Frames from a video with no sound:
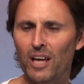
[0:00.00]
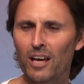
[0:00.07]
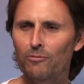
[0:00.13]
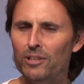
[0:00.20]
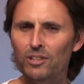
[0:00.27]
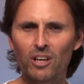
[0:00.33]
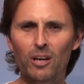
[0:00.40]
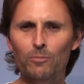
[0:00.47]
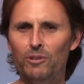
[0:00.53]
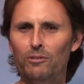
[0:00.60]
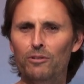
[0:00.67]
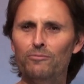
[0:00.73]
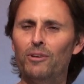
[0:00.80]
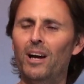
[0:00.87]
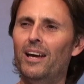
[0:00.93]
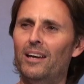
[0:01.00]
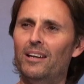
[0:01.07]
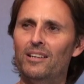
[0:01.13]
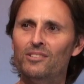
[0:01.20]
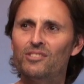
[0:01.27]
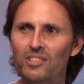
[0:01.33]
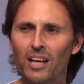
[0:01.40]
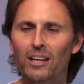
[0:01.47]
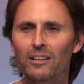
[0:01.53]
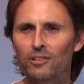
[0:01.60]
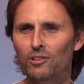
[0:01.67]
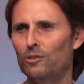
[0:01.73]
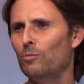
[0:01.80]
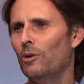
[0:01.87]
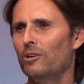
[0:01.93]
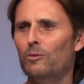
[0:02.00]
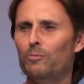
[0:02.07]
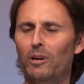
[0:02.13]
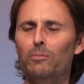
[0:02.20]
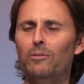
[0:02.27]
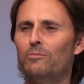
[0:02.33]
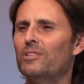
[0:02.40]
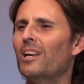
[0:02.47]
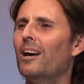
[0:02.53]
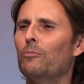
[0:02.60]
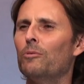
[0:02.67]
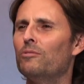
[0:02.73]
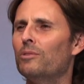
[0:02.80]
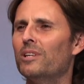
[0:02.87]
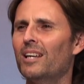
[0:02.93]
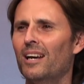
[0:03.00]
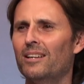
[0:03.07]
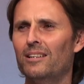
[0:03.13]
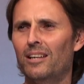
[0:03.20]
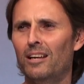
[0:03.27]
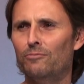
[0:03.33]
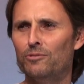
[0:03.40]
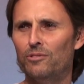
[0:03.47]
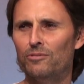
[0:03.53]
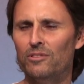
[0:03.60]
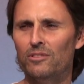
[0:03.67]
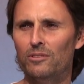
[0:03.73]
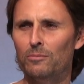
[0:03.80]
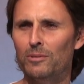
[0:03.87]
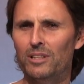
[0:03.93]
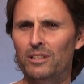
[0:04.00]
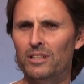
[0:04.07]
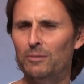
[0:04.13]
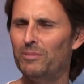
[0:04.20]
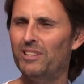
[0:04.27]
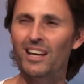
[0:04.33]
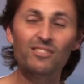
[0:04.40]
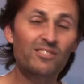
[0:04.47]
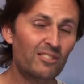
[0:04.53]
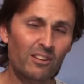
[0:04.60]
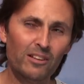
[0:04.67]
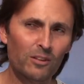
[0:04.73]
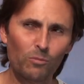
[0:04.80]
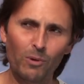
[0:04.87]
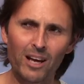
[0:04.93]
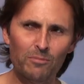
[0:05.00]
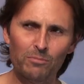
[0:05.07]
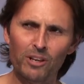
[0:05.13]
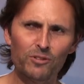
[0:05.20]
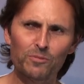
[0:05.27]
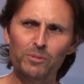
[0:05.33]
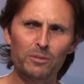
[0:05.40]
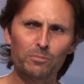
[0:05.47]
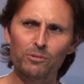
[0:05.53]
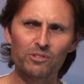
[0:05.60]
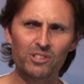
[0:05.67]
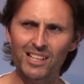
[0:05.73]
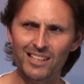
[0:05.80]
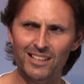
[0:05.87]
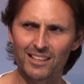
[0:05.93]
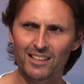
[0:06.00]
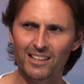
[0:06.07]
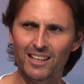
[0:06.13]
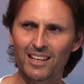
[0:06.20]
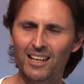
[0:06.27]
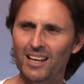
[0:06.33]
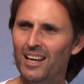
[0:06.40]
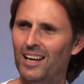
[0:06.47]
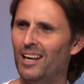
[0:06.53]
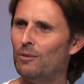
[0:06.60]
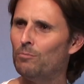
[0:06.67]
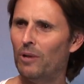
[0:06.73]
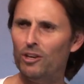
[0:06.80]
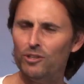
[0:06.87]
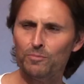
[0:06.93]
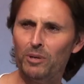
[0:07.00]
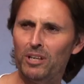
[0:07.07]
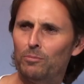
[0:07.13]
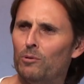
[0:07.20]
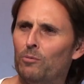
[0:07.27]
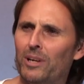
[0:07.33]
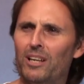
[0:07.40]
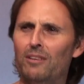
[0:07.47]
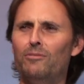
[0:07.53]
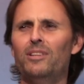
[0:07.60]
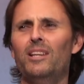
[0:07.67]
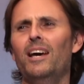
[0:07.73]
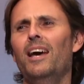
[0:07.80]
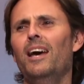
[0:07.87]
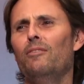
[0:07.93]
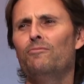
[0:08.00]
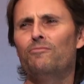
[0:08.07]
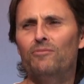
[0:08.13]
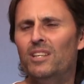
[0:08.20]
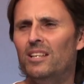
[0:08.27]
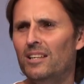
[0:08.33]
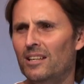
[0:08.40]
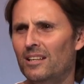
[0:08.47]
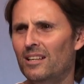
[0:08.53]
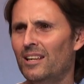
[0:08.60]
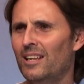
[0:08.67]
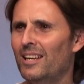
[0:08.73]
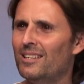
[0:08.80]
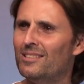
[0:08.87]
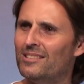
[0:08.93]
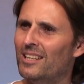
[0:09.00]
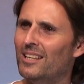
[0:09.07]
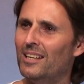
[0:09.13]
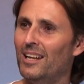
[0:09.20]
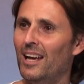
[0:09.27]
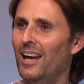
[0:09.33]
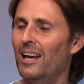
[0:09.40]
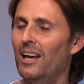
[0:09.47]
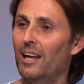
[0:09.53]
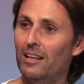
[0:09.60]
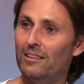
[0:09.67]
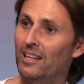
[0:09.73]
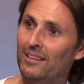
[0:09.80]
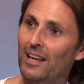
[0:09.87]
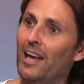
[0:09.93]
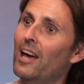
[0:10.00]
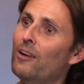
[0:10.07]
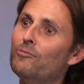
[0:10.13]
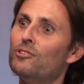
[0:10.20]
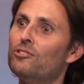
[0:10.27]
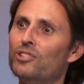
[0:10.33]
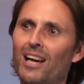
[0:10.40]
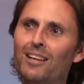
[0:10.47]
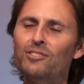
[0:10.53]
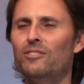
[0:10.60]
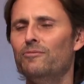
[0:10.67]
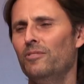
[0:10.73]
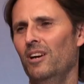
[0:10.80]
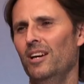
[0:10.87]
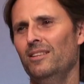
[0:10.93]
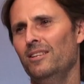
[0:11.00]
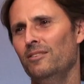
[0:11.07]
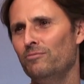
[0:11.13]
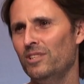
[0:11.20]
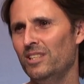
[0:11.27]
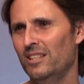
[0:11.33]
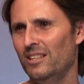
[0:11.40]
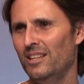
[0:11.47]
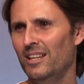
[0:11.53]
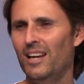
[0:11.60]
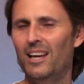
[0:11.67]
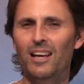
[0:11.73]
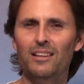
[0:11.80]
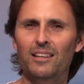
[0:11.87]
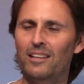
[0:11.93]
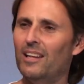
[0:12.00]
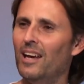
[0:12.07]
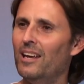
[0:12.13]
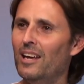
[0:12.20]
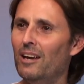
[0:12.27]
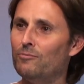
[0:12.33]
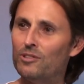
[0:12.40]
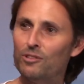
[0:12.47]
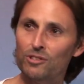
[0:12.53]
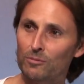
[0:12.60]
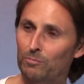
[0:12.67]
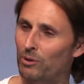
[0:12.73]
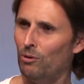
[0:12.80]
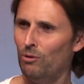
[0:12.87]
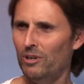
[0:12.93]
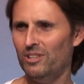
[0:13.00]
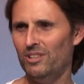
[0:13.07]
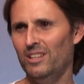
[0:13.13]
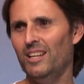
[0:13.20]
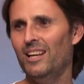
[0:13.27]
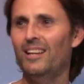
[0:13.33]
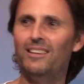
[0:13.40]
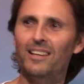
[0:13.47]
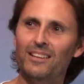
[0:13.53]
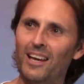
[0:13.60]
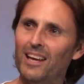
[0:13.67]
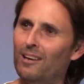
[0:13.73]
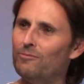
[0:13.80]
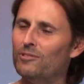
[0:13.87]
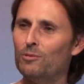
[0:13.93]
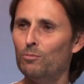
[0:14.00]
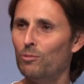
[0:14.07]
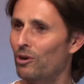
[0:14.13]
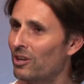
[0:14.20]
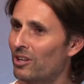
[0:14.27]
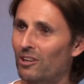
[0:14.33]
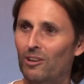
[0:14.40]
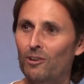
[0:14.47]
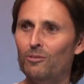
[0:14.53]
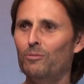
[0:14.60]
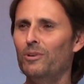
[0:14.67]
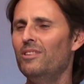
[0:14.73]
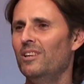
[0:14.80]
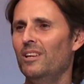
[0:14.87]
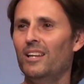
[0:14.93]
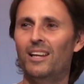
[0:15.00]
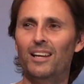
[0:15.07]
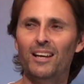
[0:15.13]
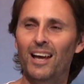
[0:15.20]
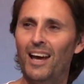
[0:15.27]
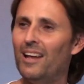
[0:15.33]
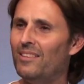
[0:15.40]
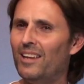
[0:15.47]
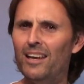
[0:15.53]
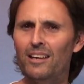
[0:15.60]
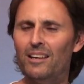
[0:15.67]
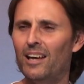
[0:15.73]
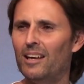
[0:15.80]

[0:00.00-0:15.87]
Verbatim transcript: Every time you're afraid, it's telling you what your problems are with regard to love, truth, and humility. But that's not the way most people see it. Most people, whenever they have fear, see it that they have to justify their fear, that they have to support it, that they have to work along with it. And